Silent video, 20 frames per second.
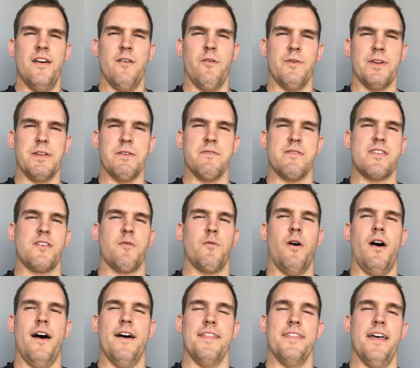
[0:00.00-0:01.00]
when you
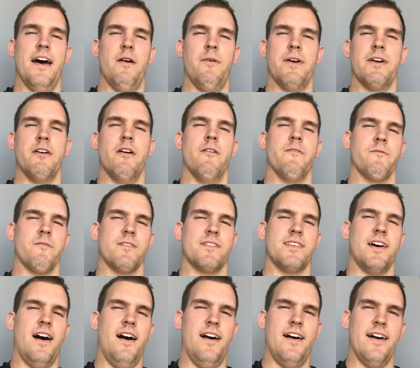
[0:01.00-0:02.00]
squat, and that way over
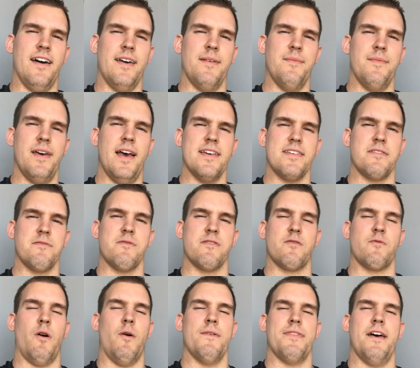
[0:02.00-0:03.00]
time, as you
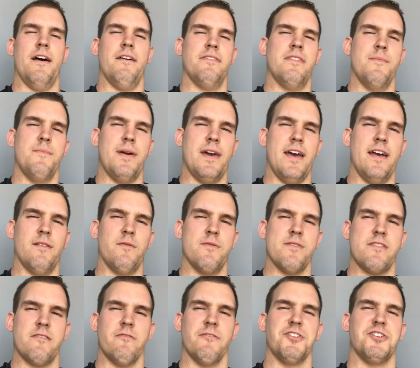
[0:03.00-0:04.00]
squat without the band,
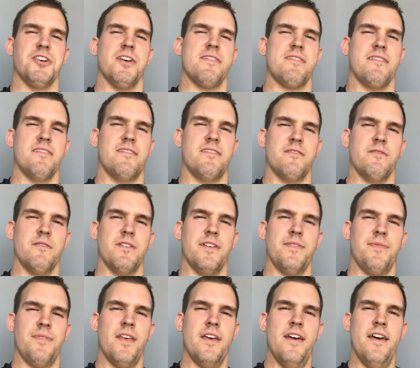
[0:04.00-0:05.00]
once you're adjusted to
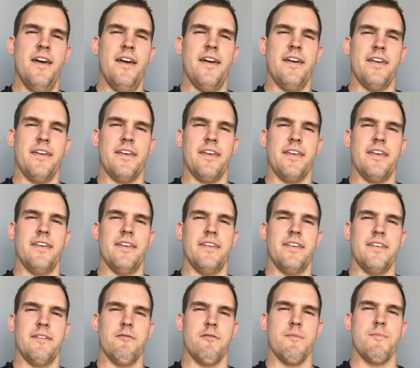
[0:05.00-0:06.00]
it,
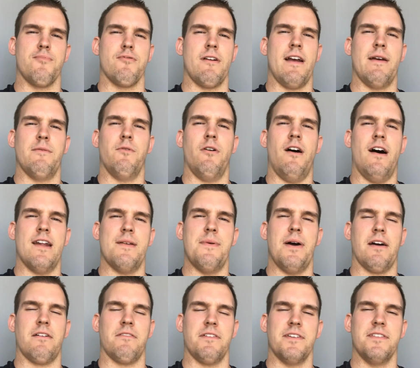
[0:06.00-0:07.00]
your brain will
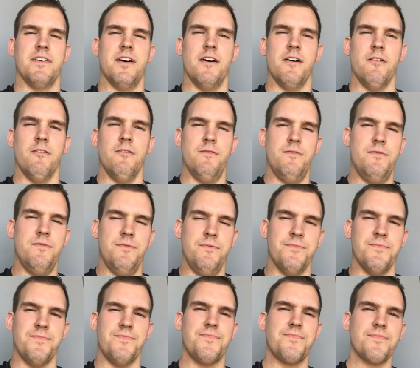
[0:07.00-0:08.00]
automatically know
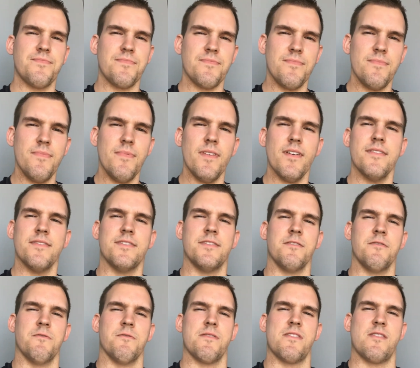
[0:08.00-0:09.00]

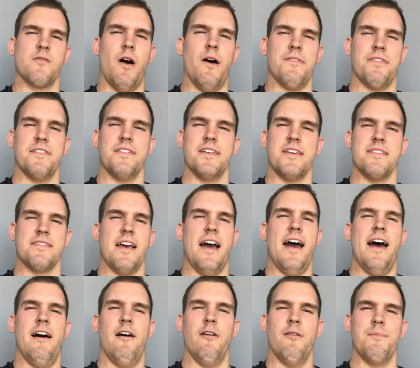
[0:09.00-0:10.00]
to squat the knees
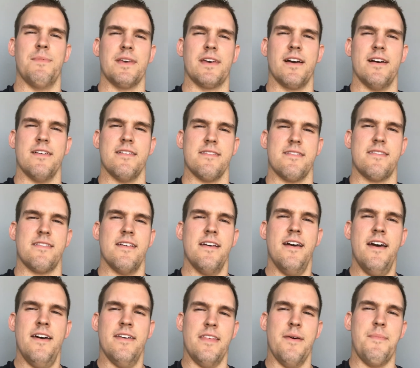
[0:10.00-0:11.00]
out, because
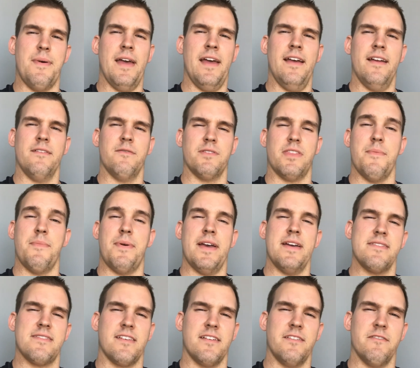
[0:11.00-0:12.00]
what the
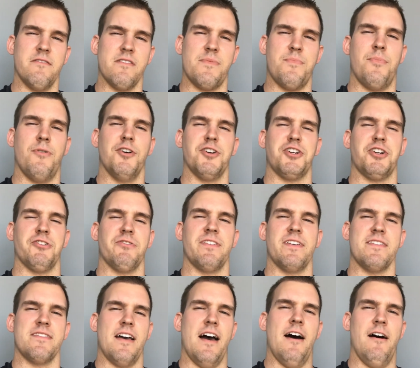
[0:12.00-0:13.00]
band's going to do is push your
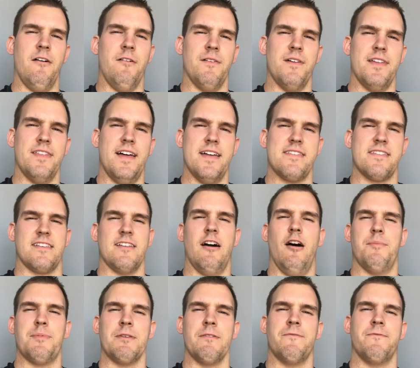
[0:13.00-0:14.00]
knees out, and that's going
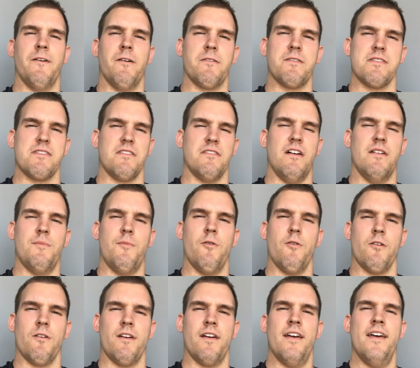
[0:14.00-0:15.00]
to help you focus a lot
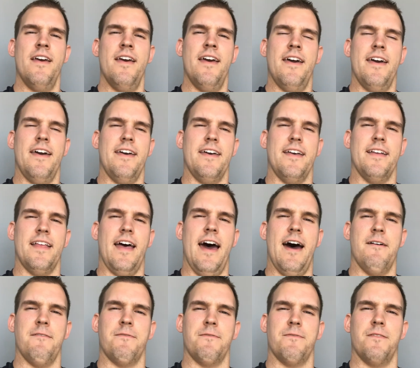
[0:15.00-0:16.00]
more and
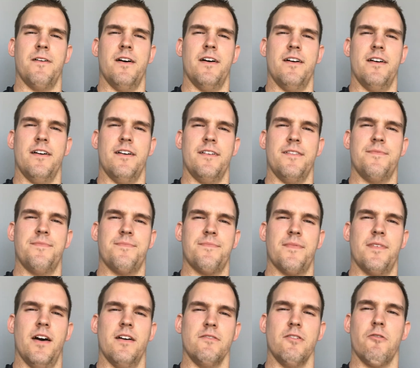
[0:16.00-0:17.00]
have a
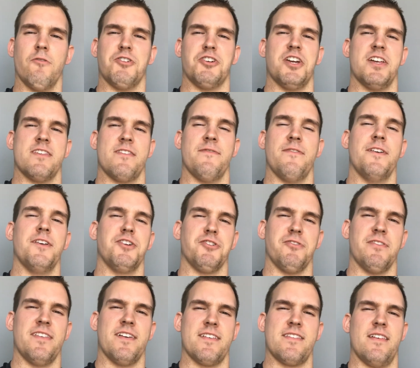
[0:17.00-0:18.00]
lower chance of
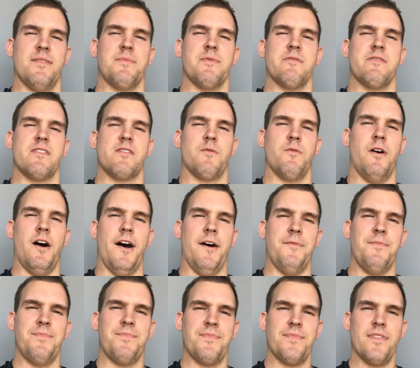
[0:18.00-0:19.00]
injury the next time you
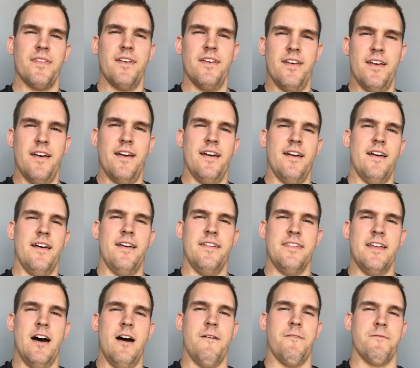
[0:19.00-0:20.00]
squat.
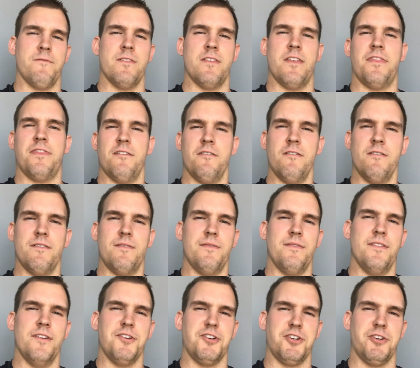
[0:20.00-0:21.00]
Now, for the third
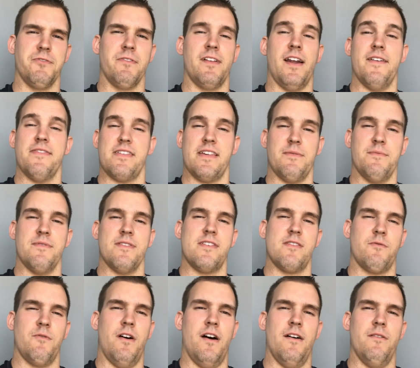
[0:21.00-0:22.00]
issue that I've seen with
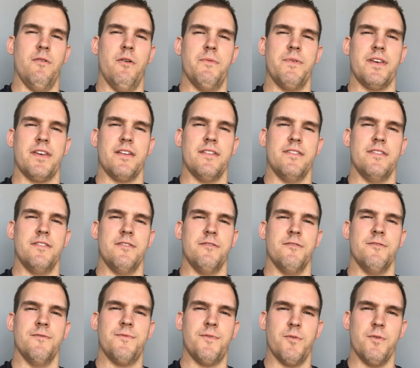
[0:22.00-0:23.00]
squat, what we can
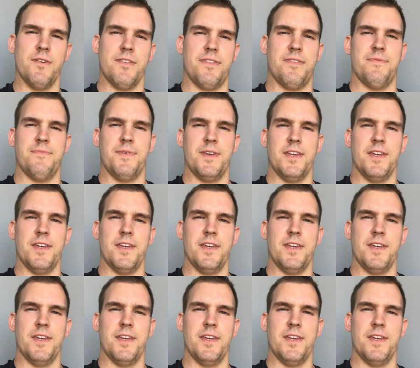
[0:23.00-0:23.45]
do with,